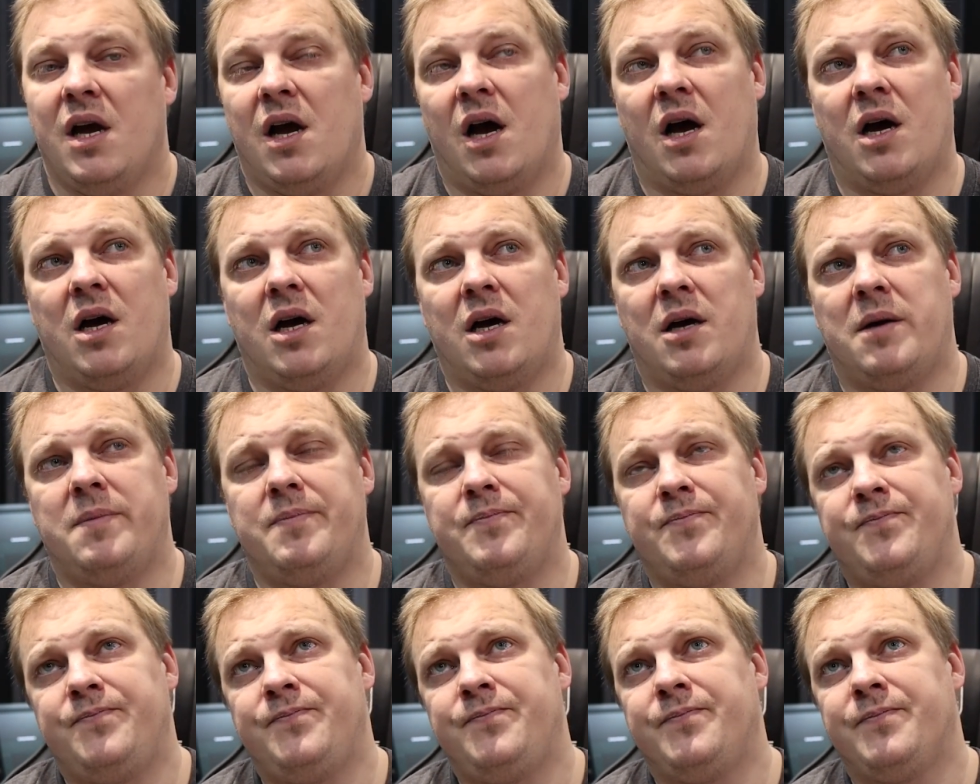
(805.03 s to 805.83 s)

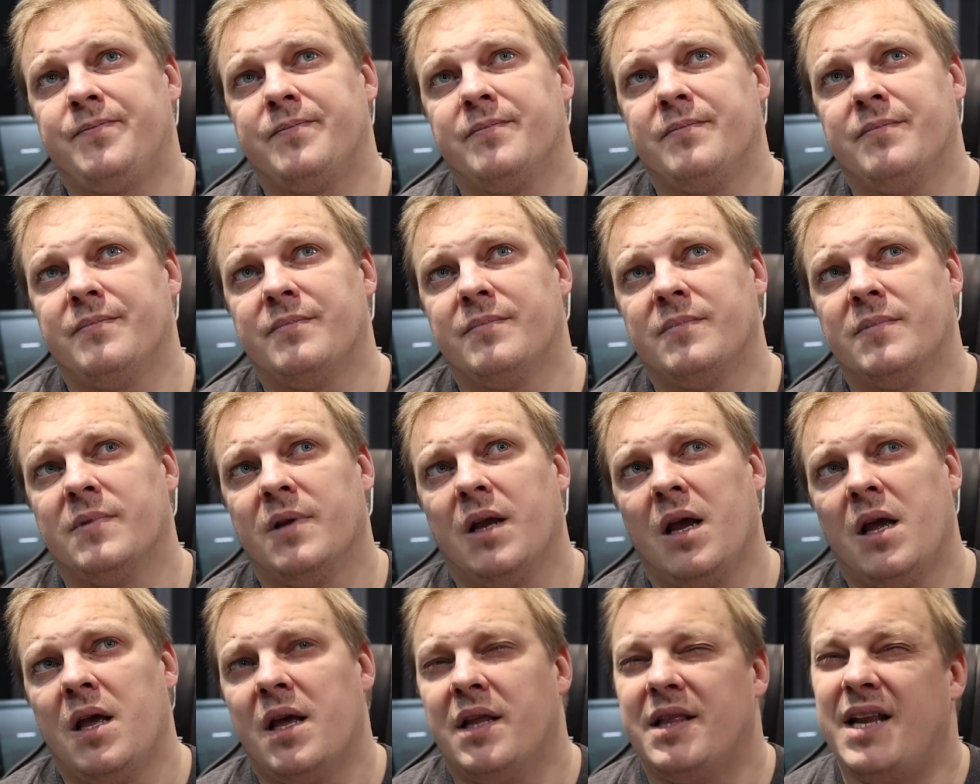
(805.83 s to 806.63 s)

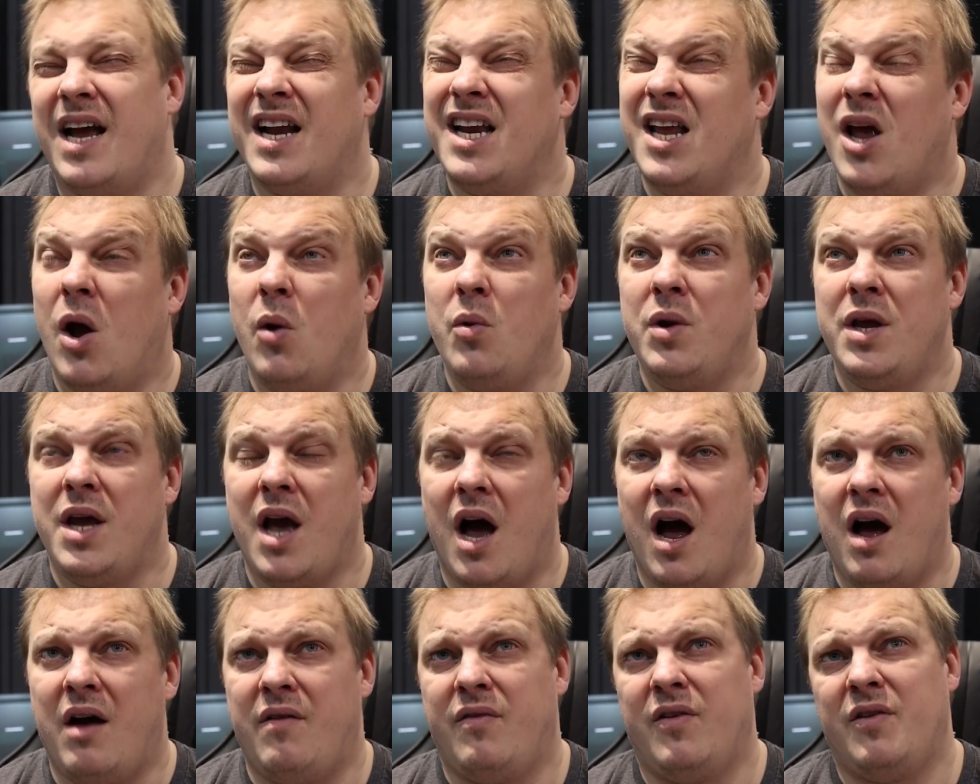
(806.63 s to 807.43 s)
Now, the only
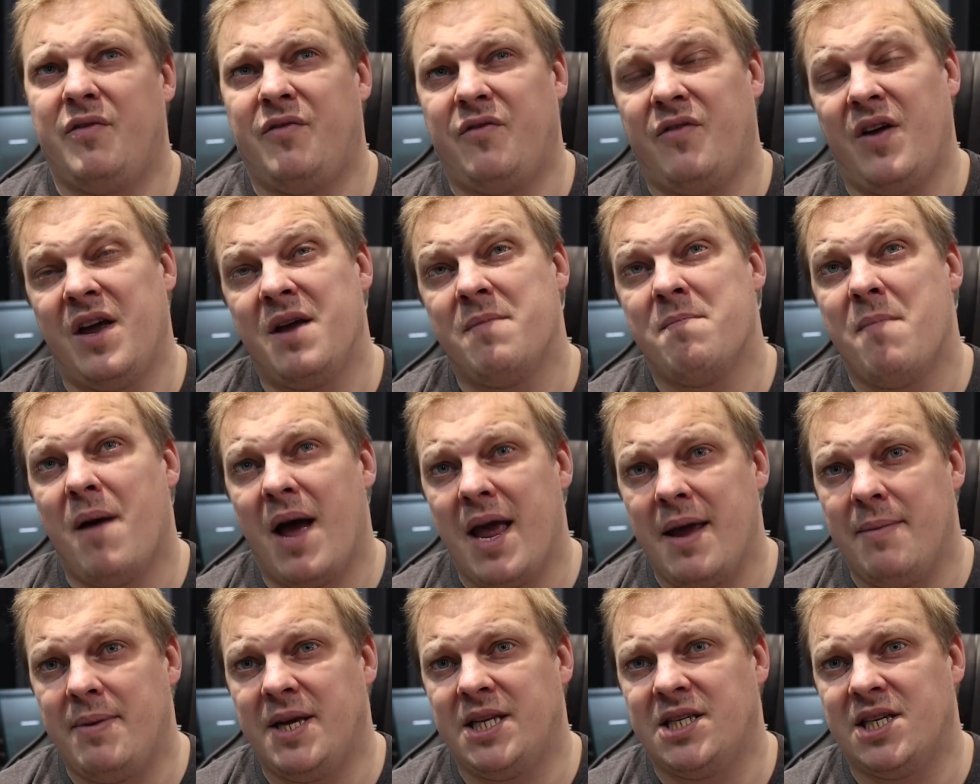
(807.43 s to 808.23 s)
other thing
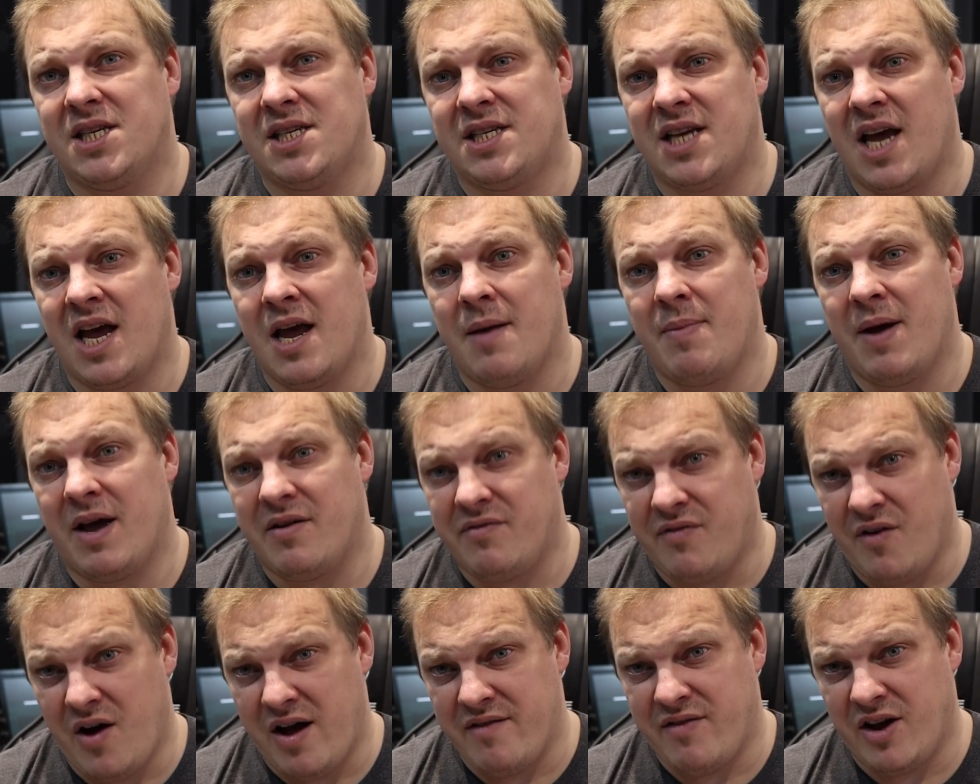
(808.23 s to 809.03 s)
maybe to say
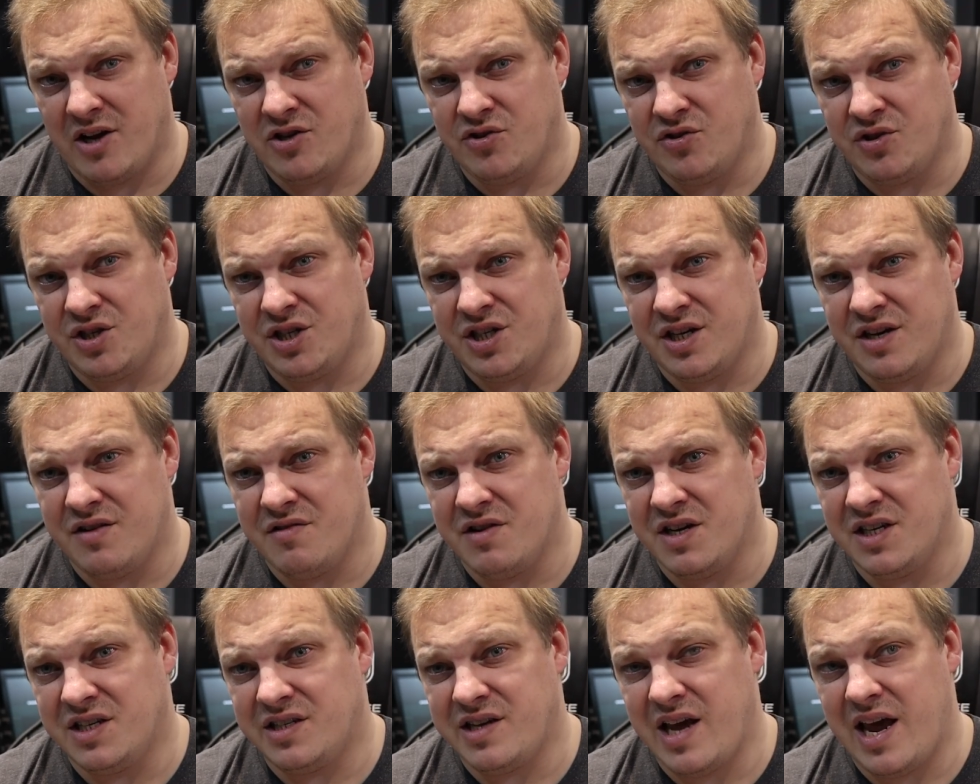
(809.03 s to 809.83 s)
about 500
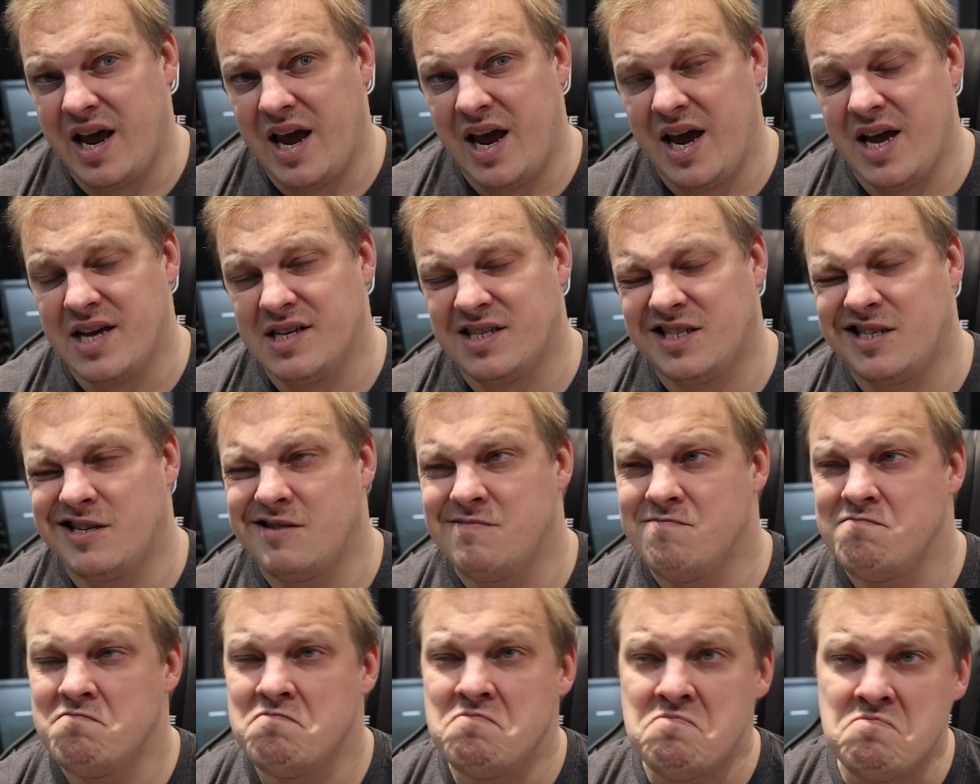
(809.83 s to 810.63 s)
series is
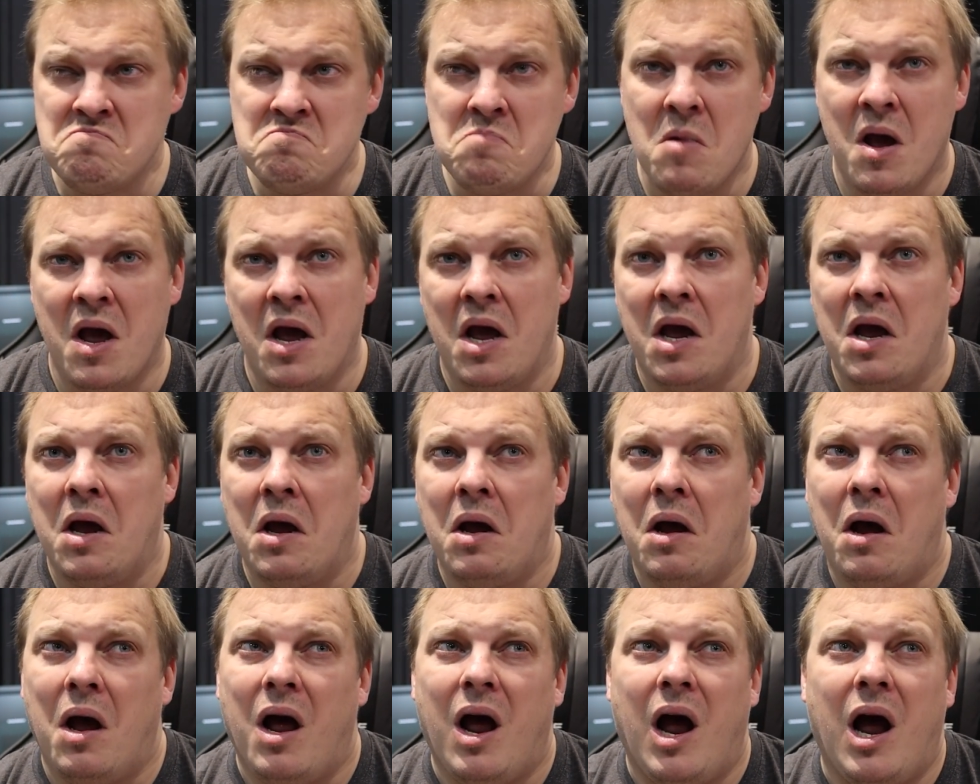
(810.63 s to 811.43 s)

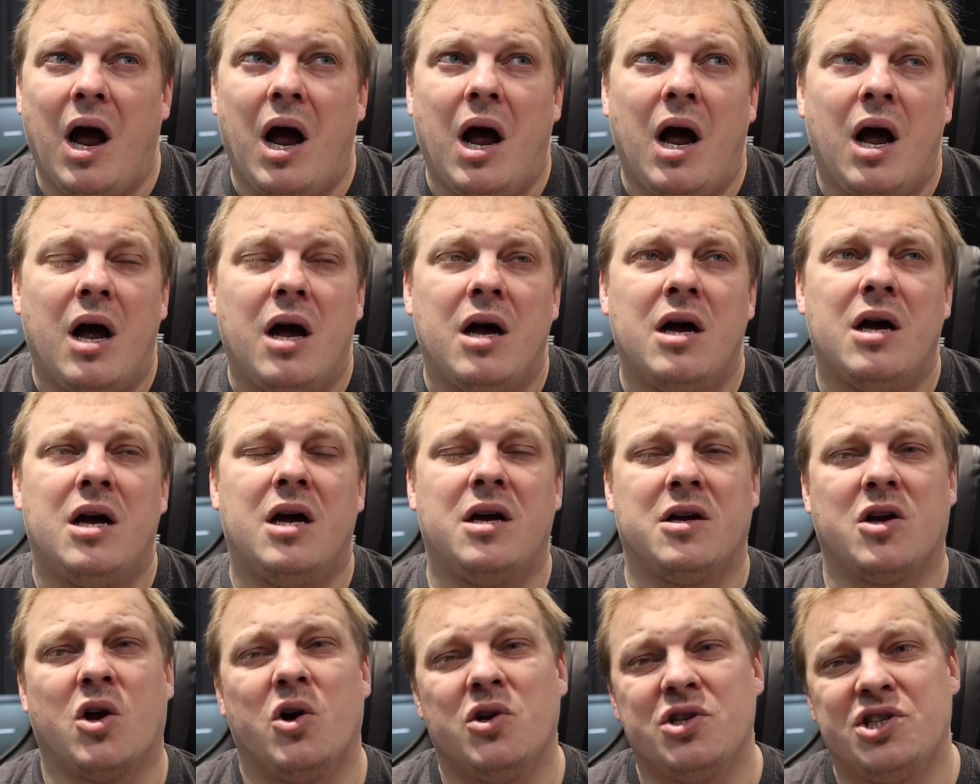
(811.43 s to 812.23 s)

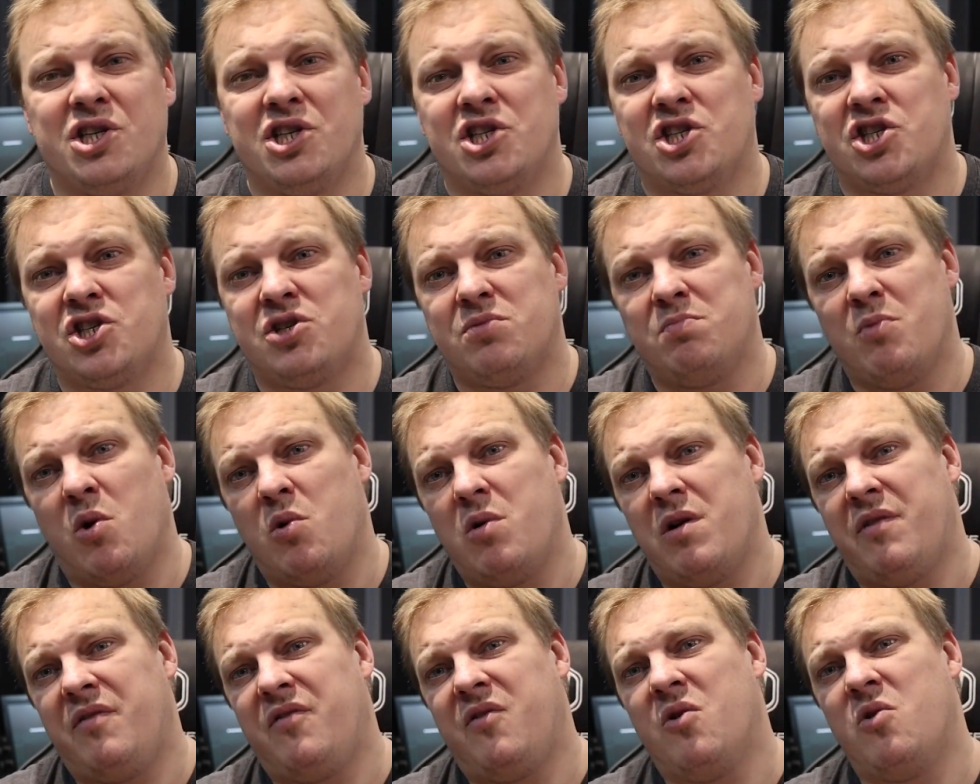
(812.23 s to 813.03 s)
because it's
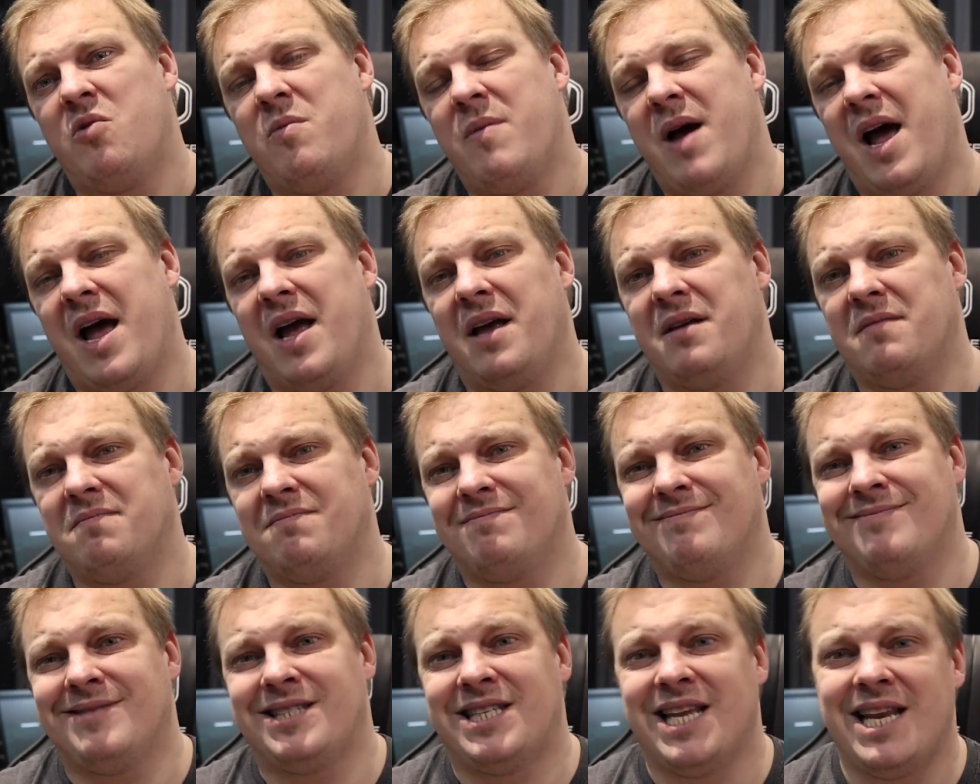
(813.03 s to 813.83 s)
smaller format,
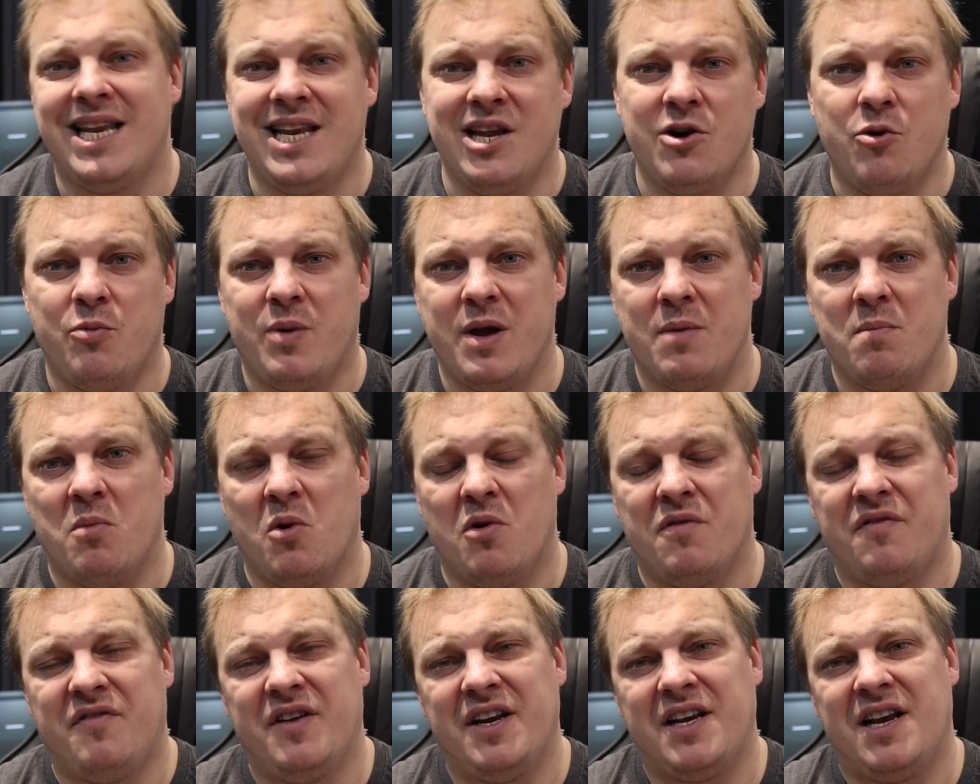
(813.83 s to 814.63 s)
it's a little bit
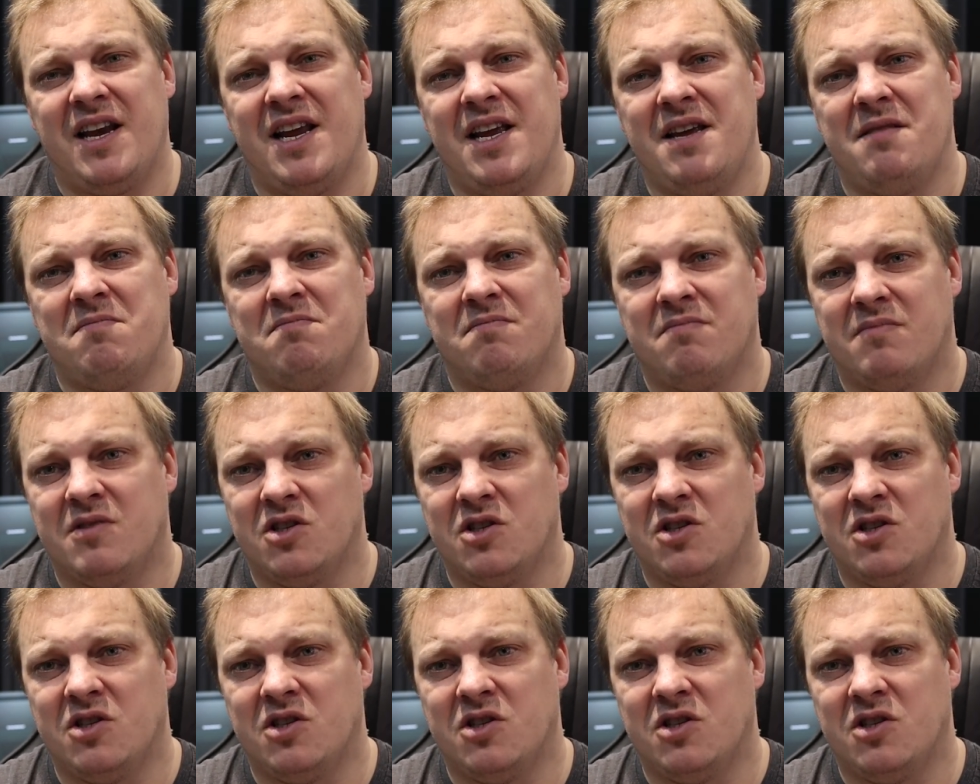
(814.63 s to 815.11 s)
more fiddly.